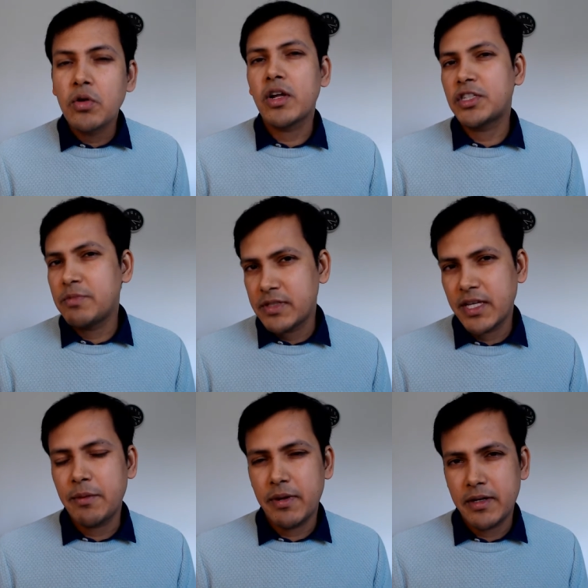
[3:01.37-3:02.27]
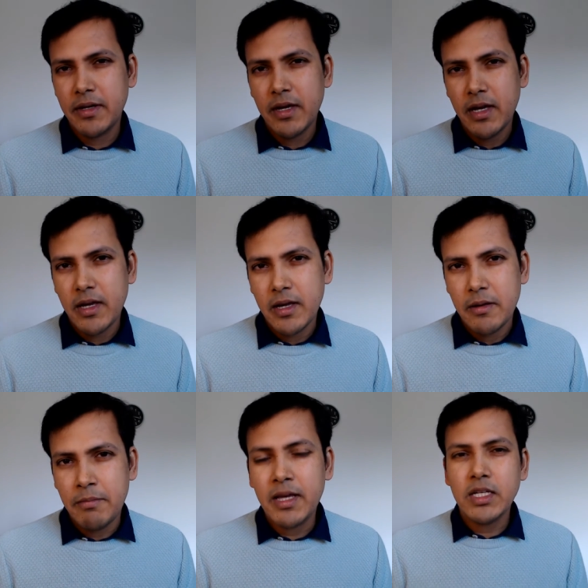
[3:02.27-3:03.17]
customer segment,
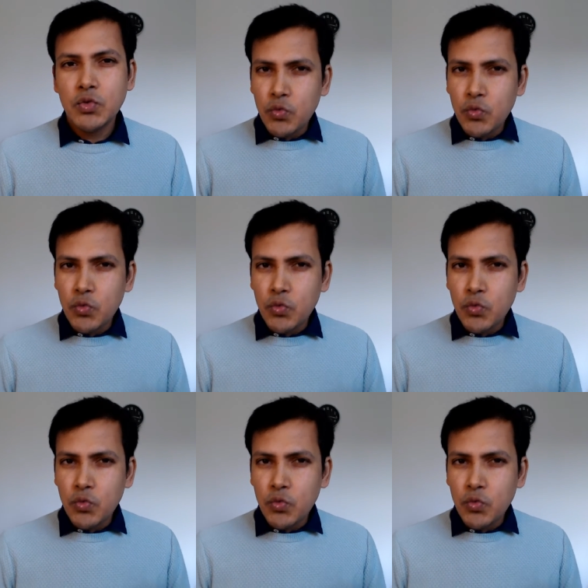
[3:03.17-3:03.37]
because